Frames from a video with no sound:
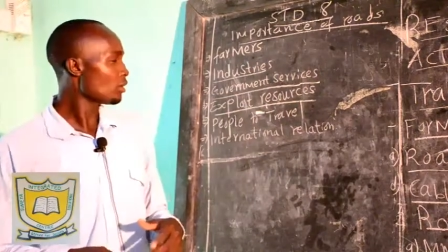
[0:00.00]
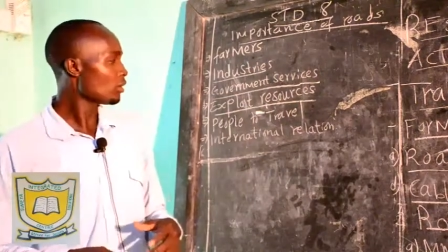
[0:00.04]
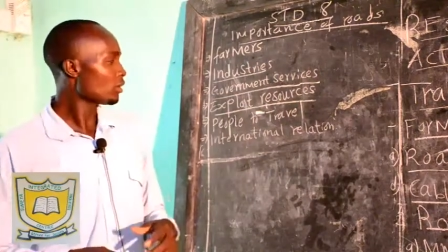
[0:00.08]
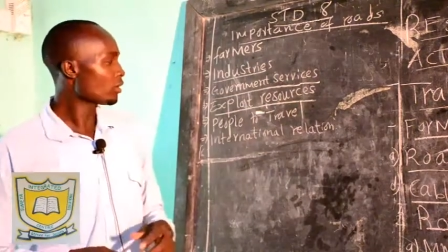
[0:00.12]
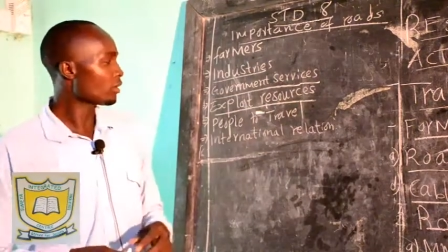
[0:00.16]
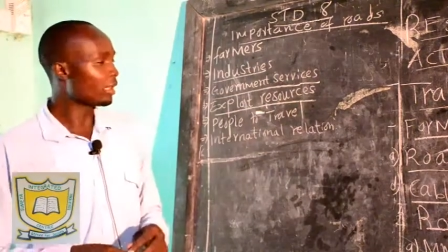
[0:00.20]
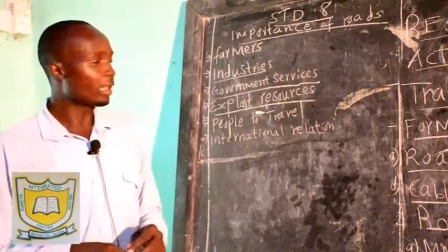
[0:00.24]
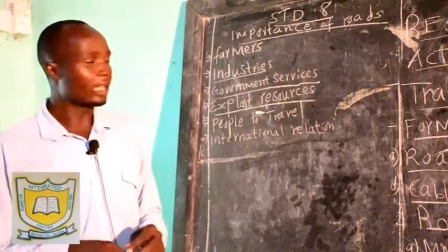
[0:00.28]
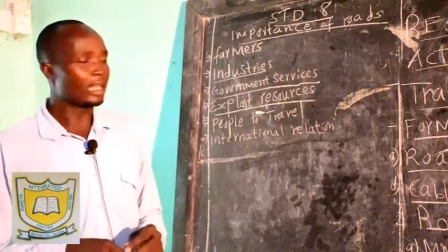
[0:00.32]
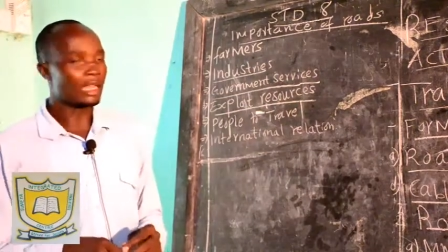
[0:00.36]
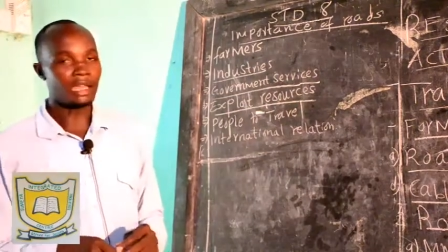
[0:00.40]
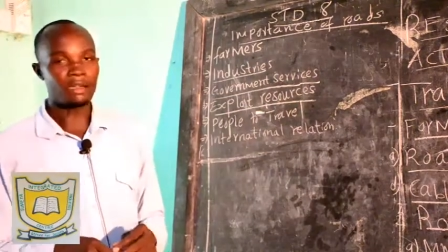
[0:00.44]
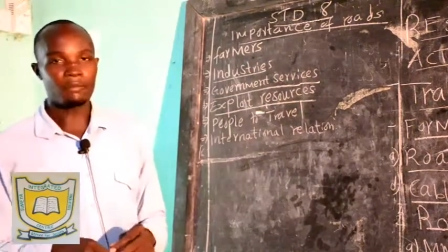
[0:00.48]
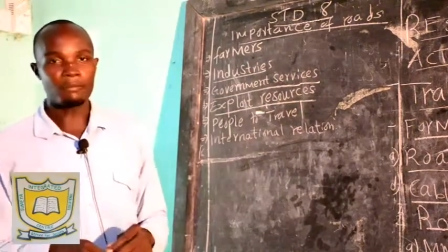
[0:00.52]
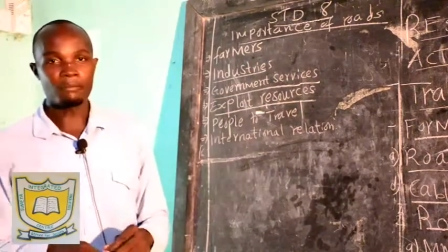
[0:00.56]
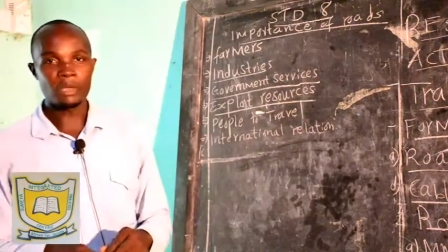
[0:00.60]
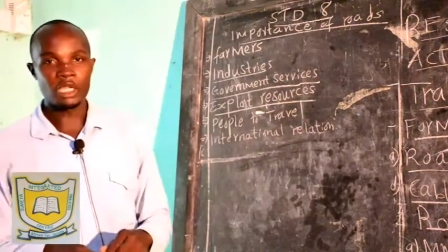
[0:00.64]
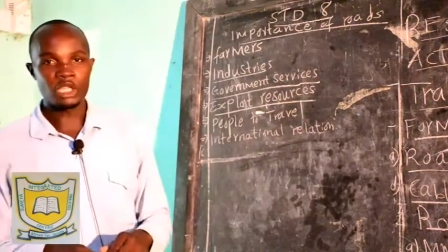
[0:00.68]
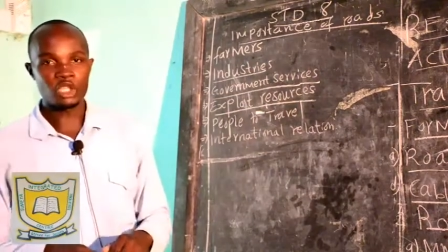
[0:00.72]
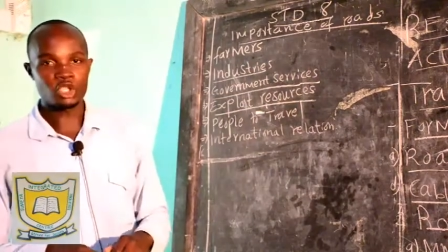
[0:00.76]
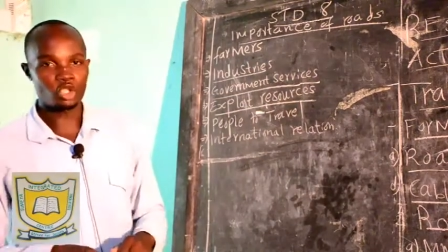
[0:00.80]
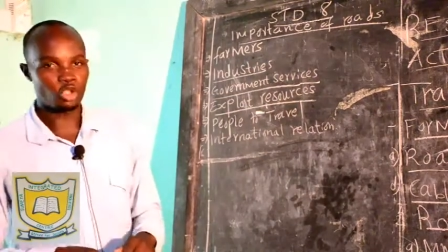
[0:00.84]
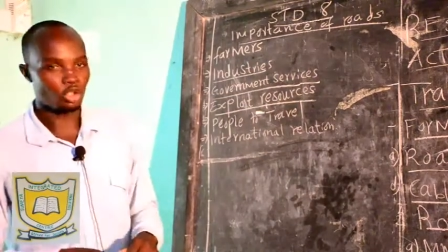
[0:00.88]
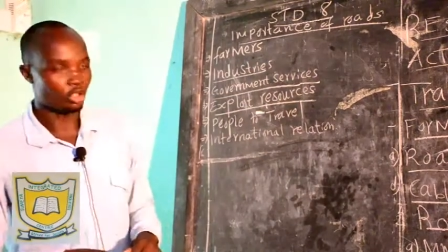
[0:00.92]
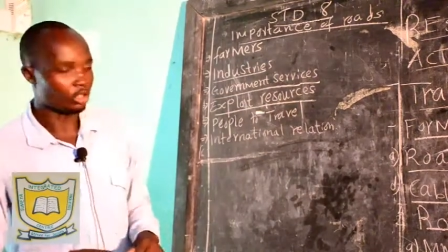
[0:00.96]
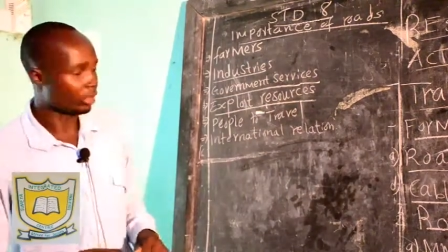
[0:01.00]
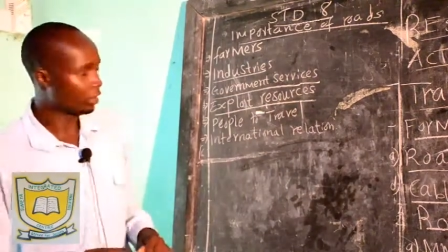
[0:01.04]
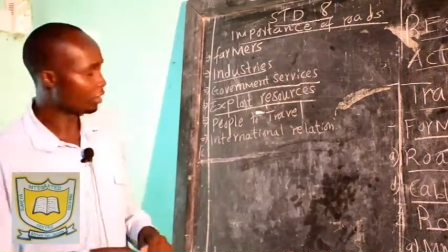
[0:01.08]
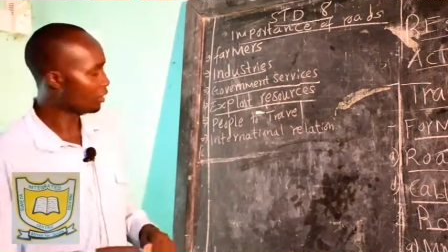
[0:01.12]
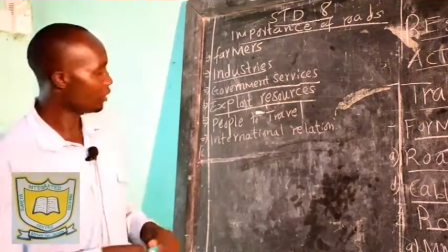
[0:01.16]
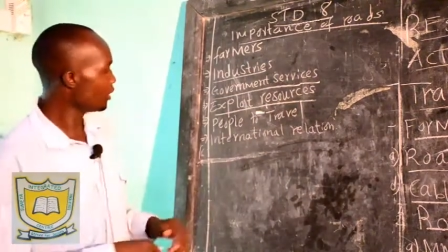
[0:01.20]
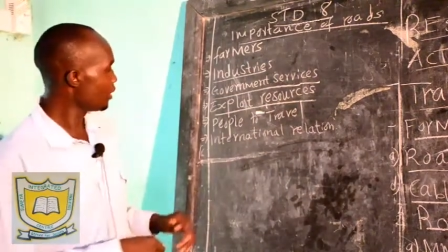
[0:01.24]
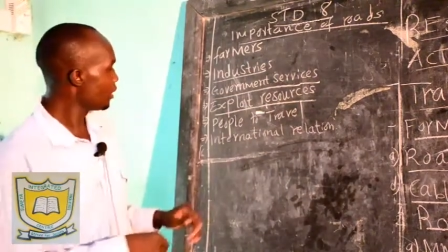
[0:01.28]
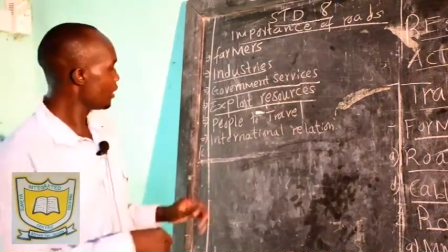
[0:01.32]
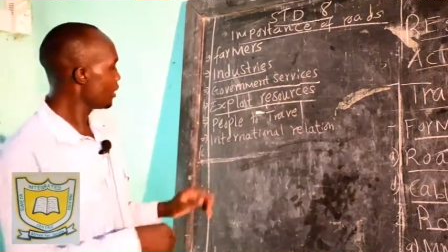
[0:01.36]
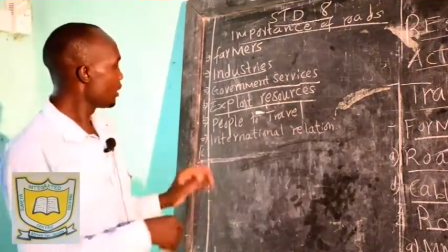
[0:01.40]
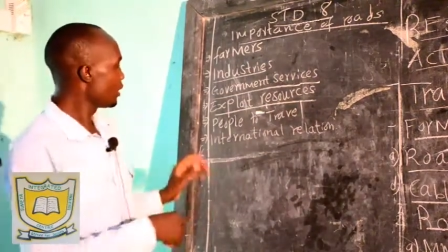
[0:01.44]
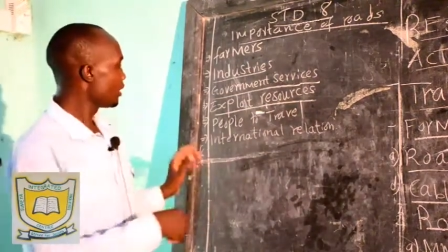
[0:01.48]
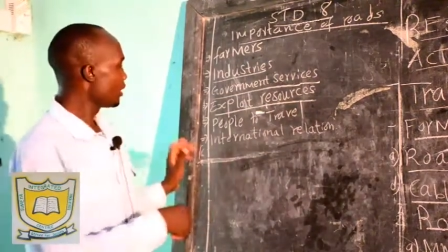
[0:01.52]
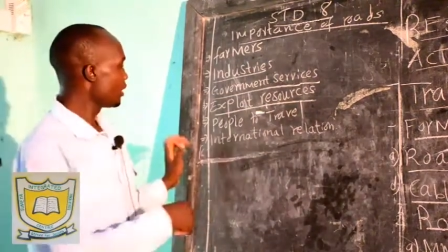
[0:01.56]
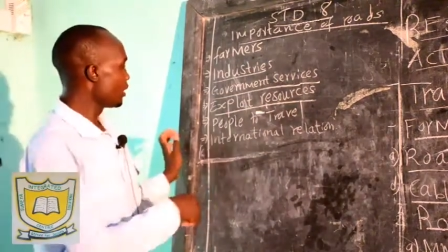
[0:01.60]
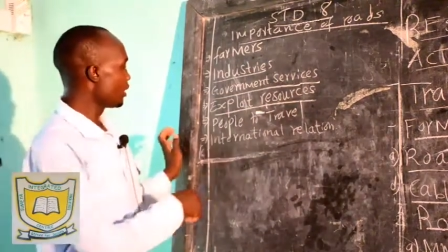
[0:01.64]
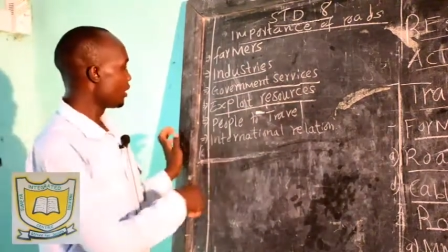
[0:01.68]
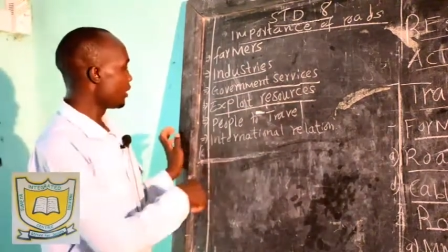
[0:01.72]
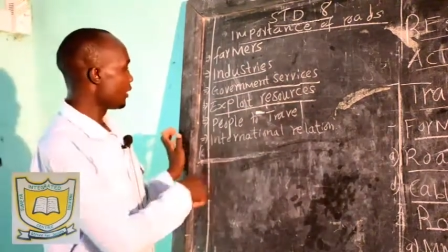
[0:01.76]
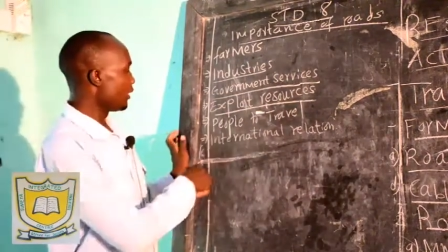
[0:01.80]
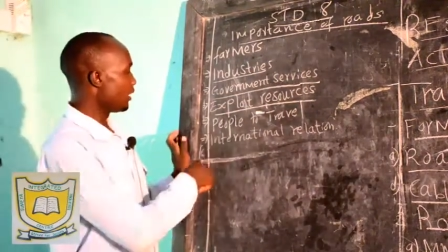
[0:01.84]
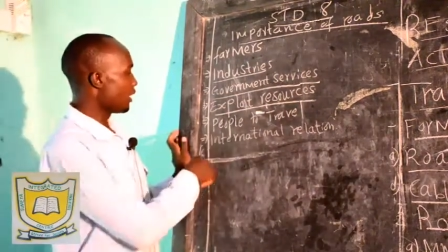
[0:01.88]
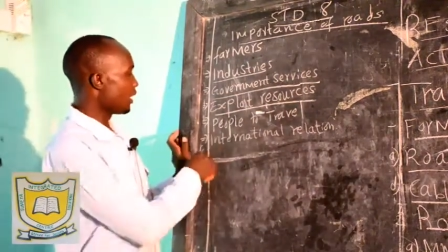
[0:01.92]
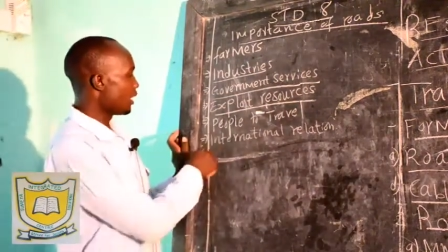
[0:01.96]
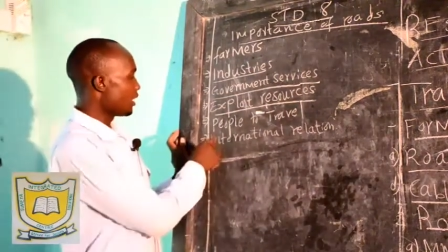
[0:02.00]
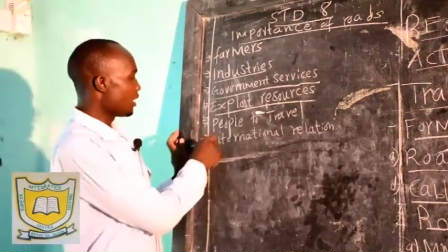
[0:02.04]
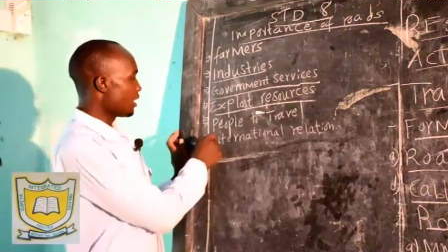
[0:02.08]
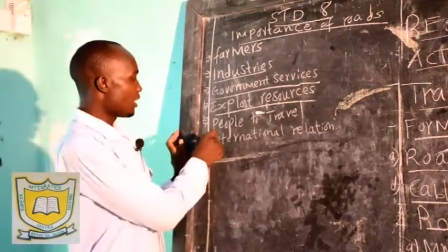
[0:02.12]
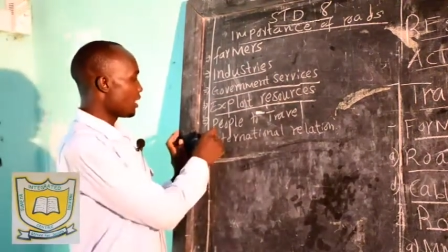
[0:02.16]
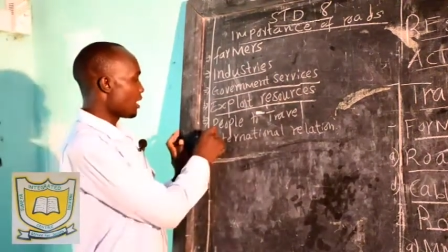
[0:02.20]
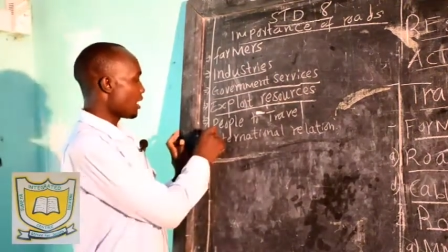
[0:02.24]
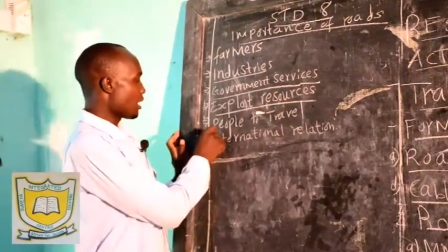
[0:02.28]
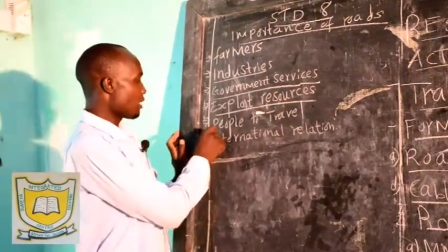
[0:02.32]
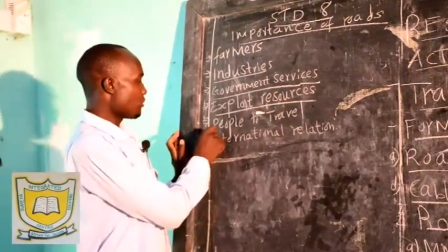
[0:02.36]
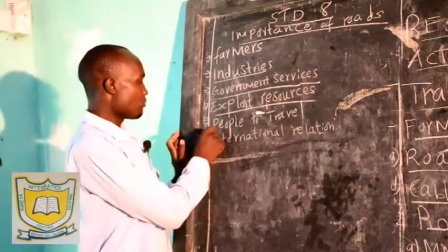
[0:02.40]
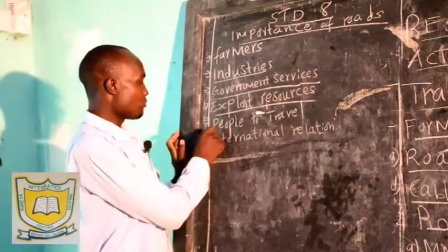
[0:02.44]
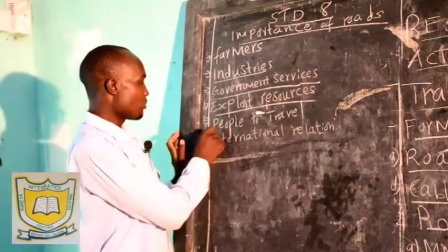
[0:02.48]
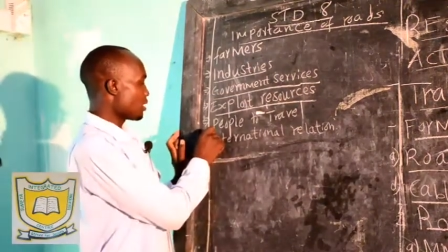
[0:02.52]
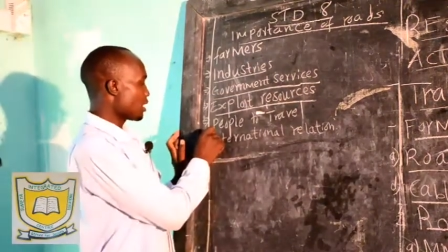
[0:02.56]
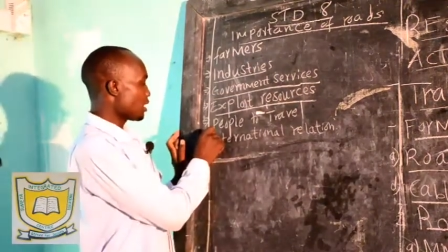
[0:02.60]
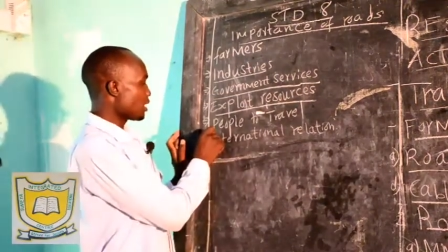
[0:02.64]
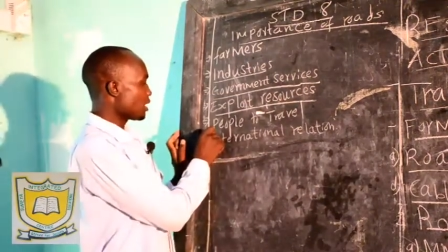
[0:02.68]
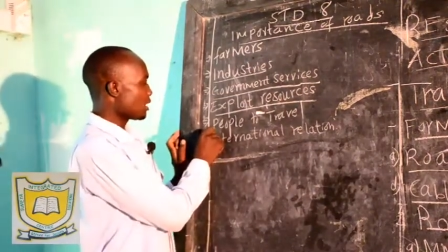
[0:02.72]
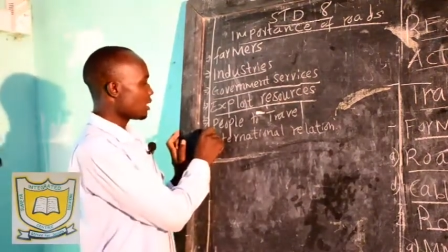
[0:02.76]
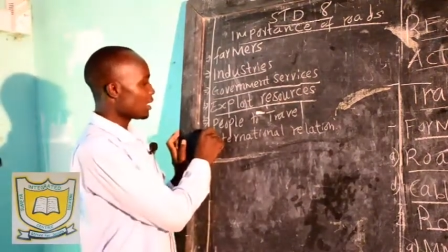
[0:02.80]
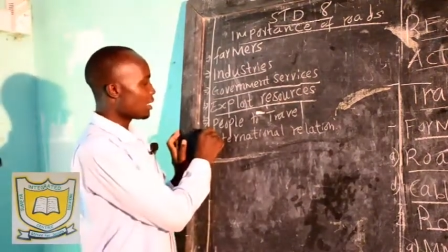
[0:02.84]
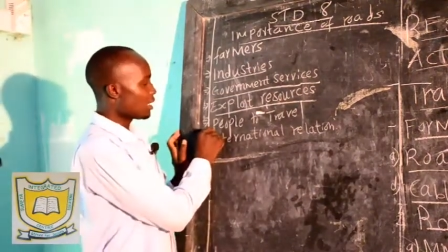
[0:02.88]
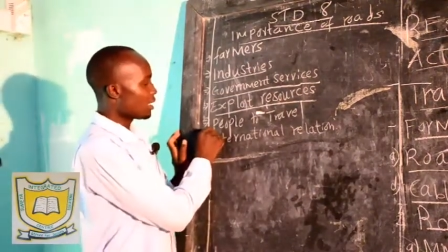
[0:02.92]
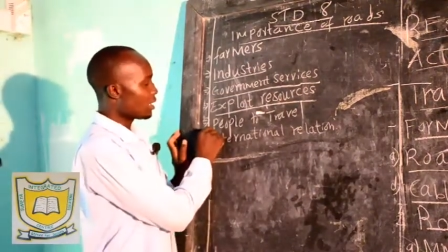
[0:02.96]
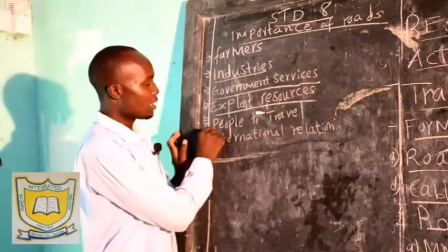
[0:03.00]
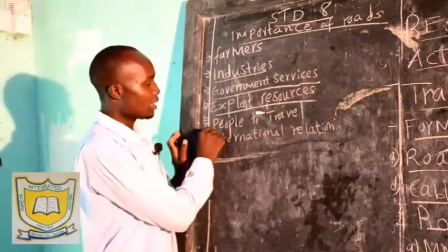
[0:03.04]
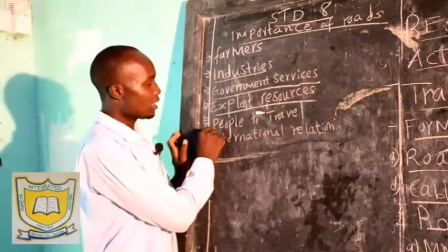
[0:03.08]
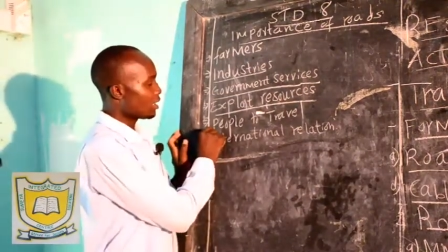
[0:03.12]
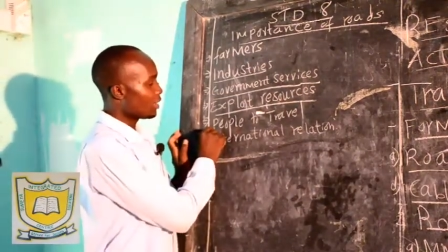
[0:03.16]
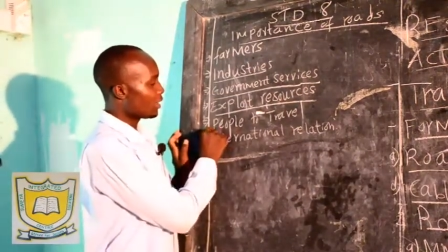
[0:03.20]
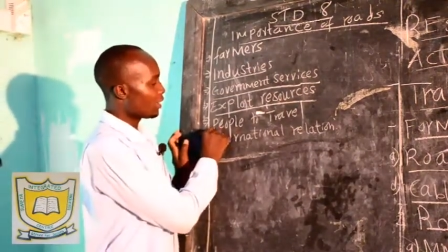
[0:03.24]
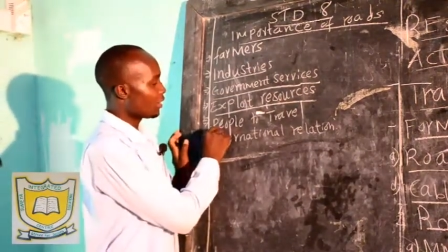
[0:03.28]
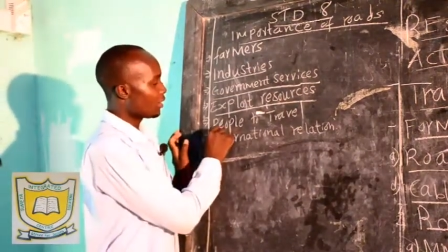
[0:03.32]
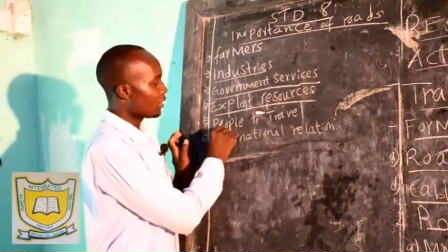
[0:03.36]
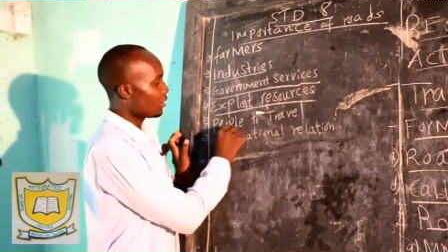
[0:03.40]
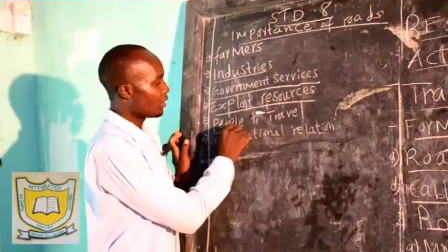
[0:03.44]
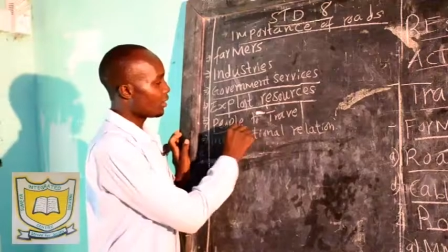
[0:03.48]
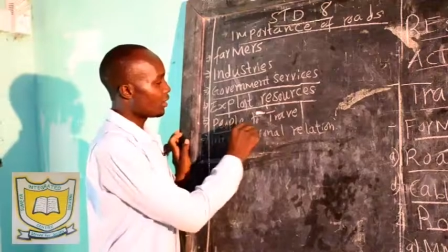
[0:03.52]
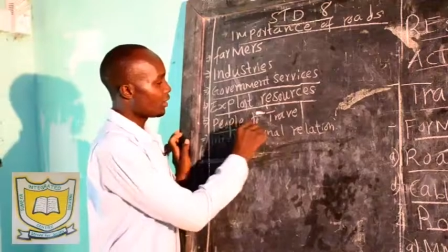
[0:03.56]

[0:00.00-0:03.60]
that I have mentioned. Then I